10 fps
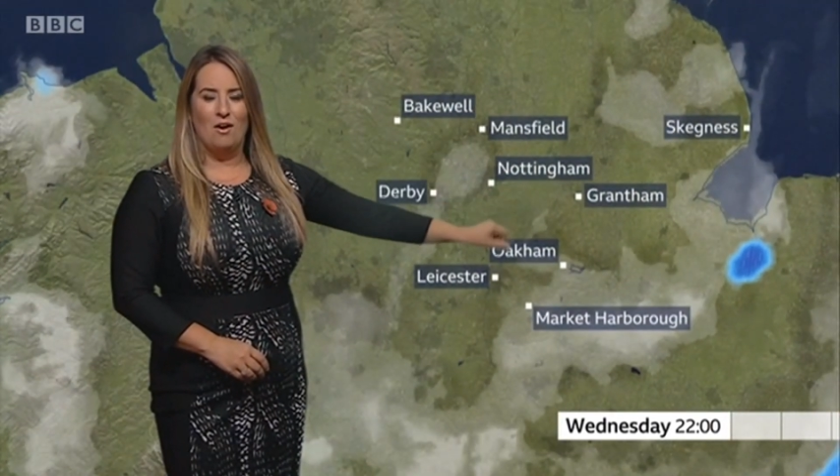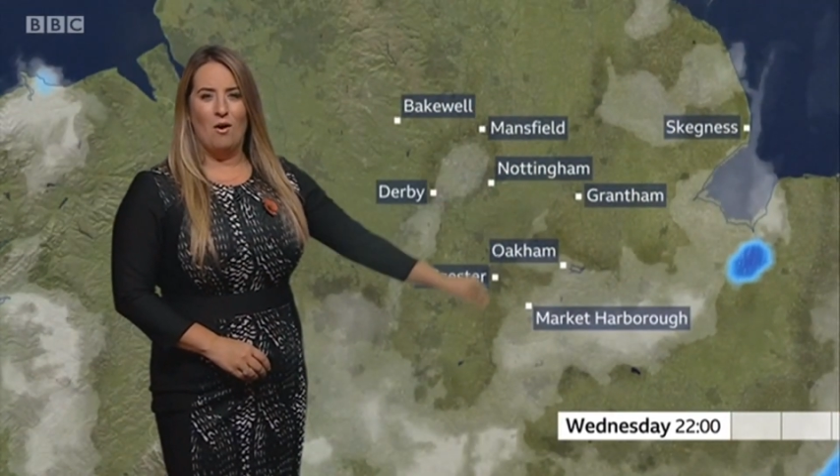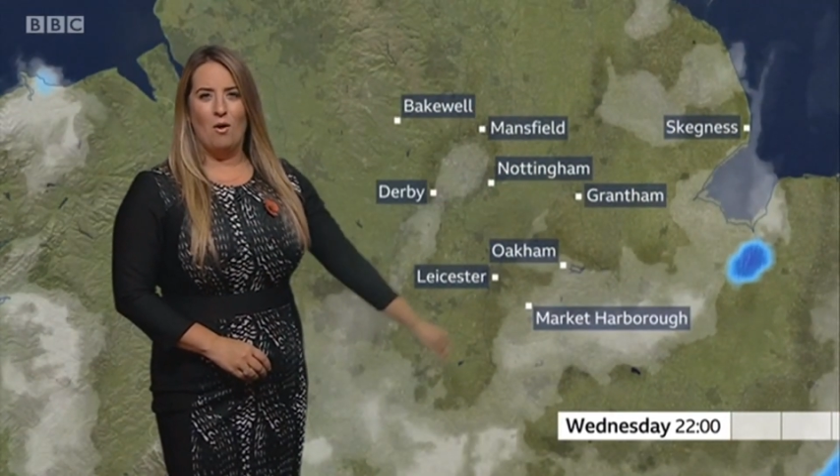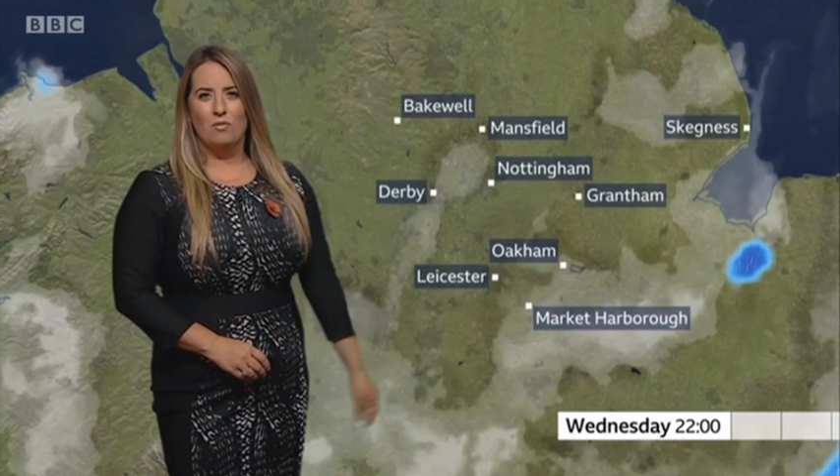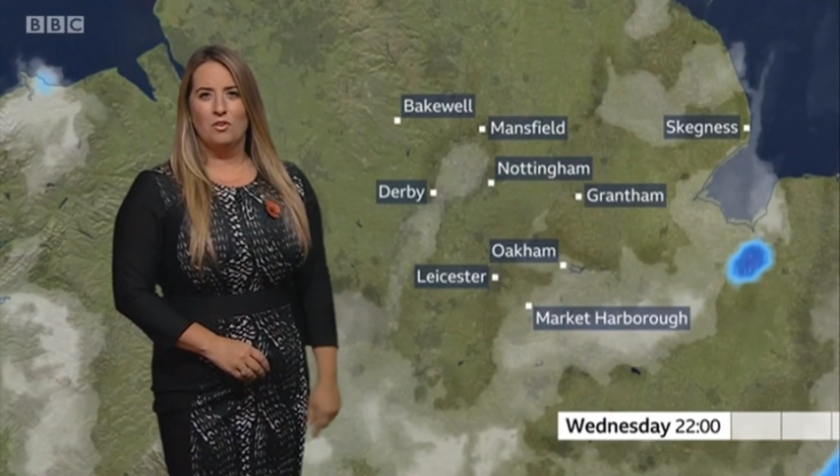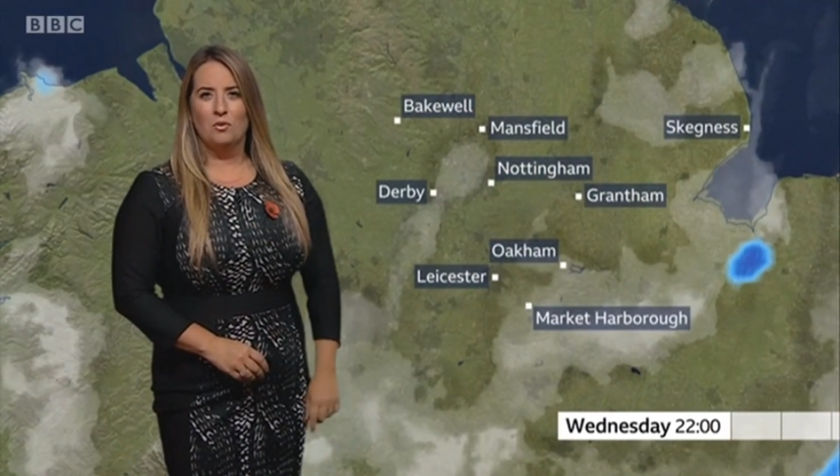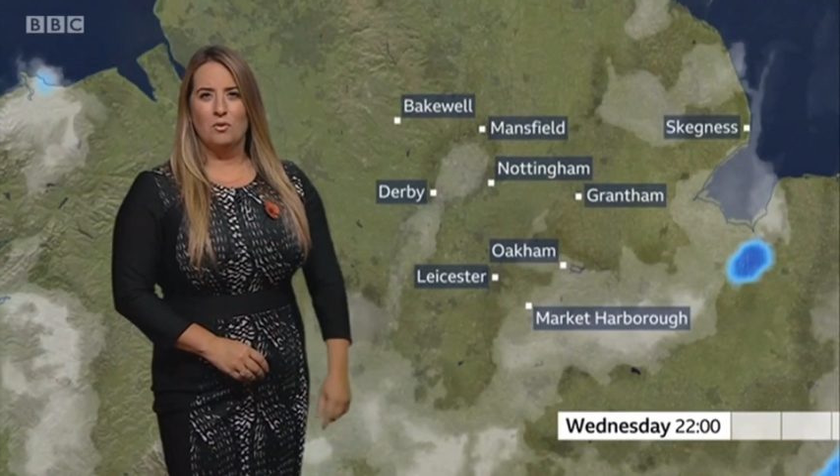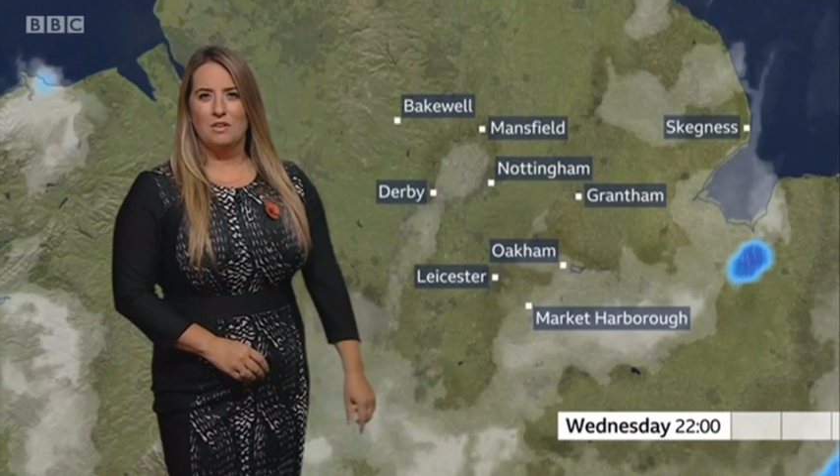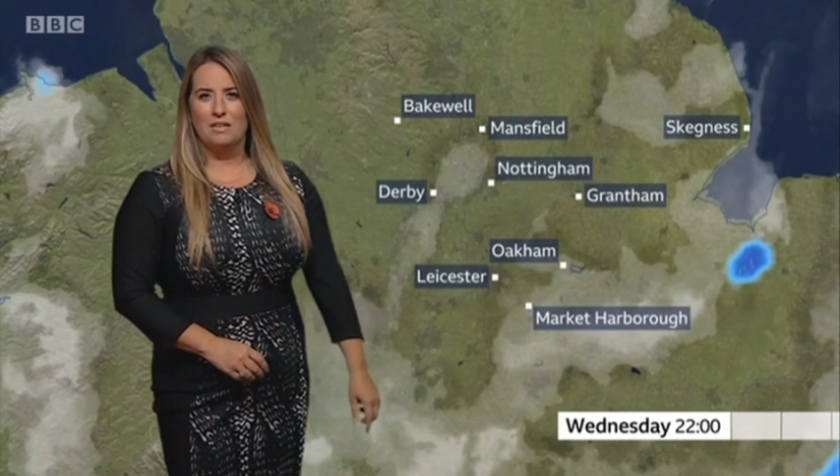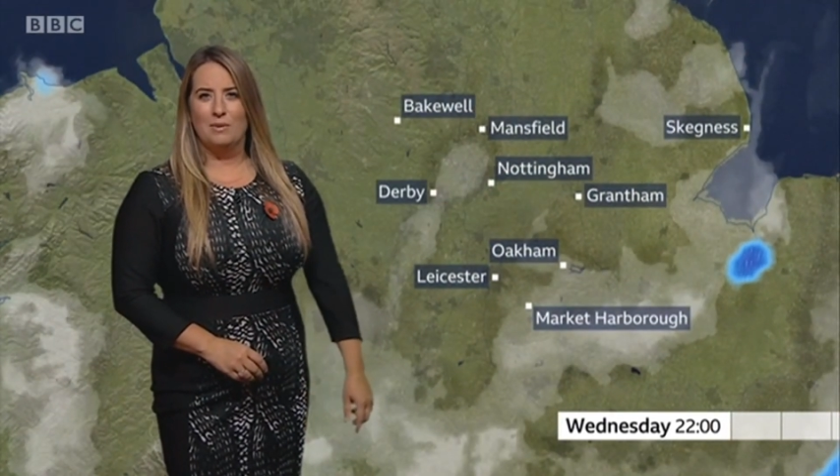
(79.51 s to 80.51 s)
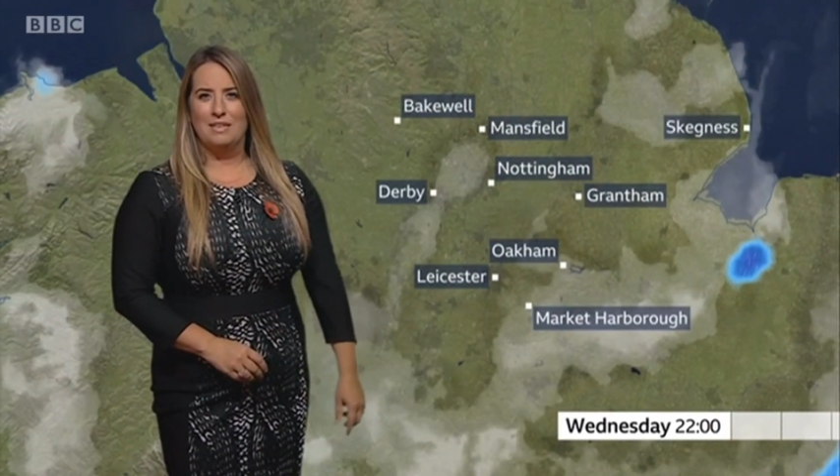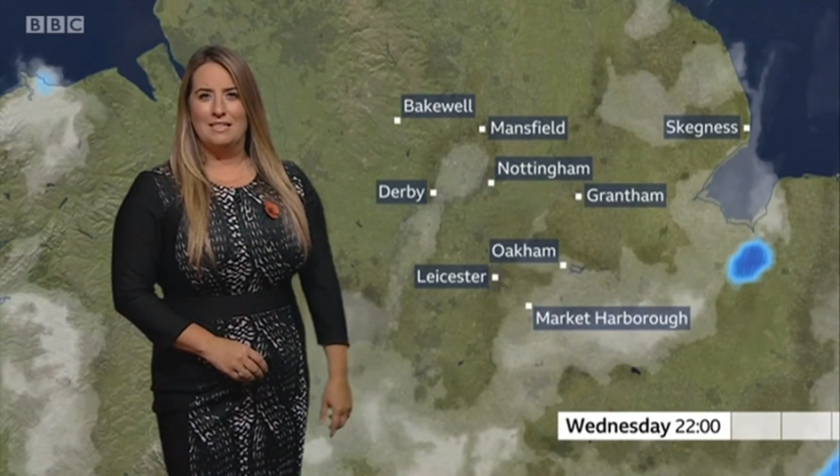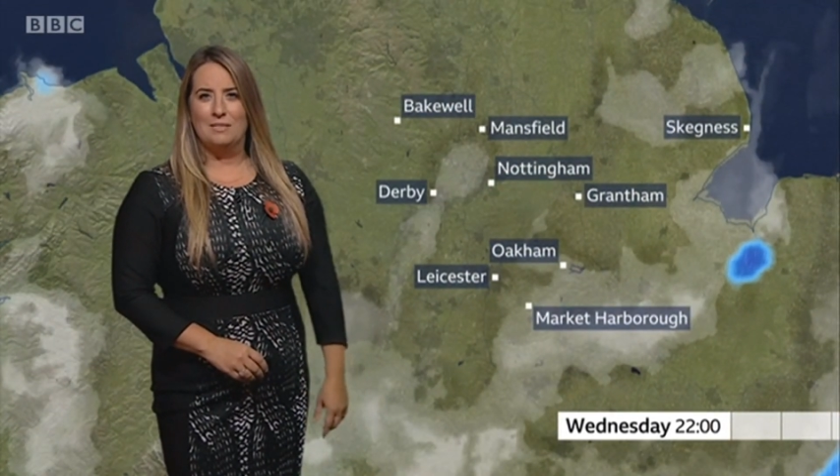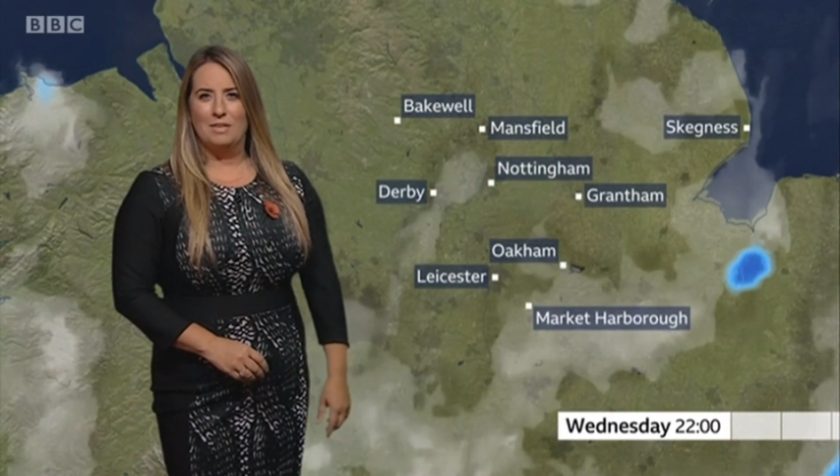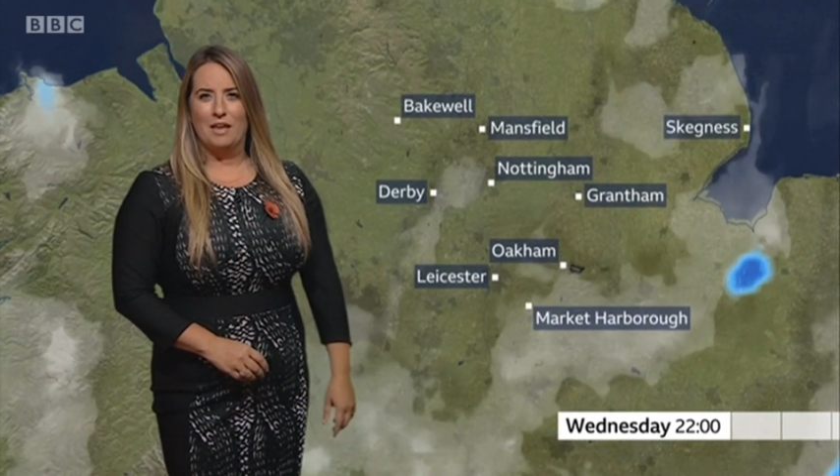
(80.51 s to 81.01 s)
on the northerly wind
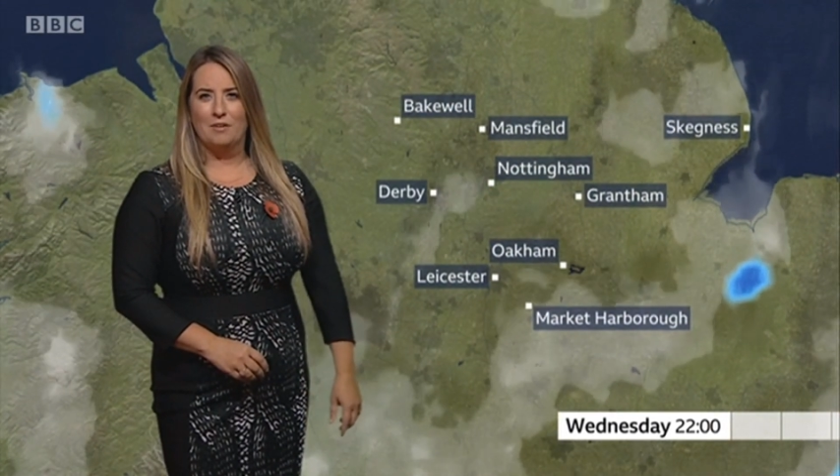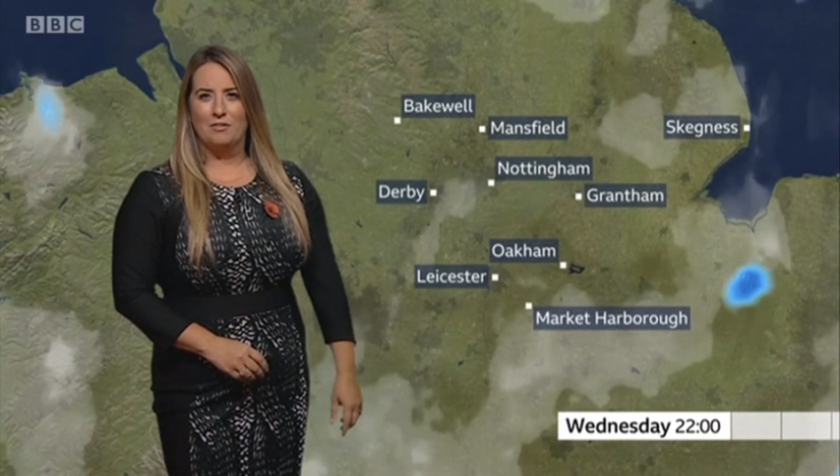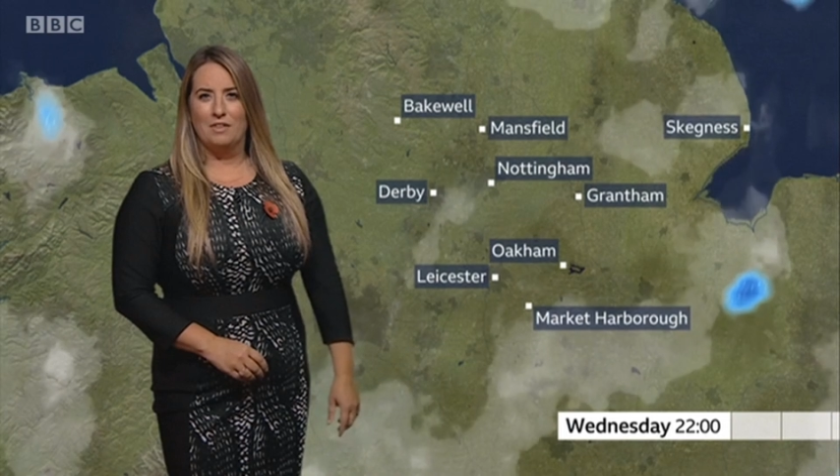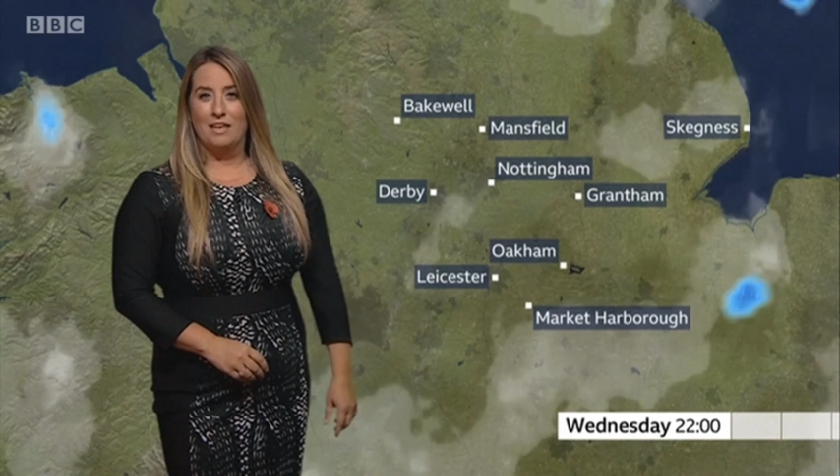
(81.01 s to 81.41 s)
as we go through